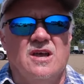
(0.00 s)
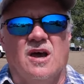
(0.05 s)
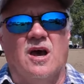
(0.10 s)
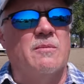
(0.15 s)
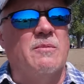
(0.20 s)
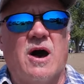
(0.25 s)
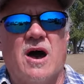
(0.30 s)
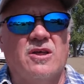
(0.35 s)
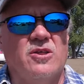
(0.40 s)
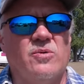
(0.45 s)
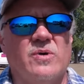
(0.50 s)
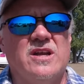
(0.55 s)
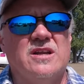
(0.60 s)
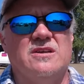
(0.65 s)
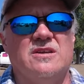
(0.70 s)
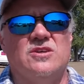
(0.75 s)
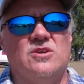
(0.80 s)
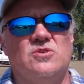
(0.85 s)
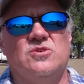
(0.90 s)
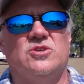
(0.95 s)
all the way
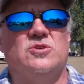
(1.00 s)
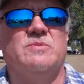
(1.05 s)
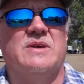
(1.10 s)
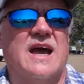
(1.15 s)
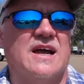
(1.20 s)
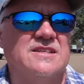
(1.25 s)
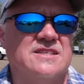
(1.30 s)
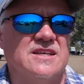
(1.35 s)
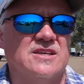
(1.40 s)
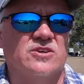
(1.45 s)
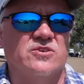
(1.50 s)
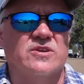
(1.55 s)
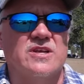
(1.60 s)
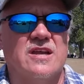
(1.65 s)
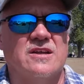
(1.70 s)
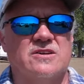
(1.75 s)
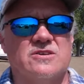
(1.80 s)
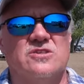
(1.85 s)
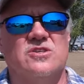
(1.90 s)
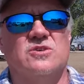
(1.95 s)
to YouTube content
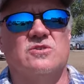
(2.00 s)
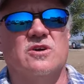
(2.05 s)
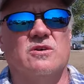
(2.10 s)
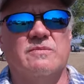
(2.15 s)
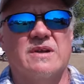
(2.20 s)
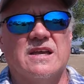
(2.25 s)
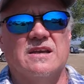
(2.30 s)
creators who are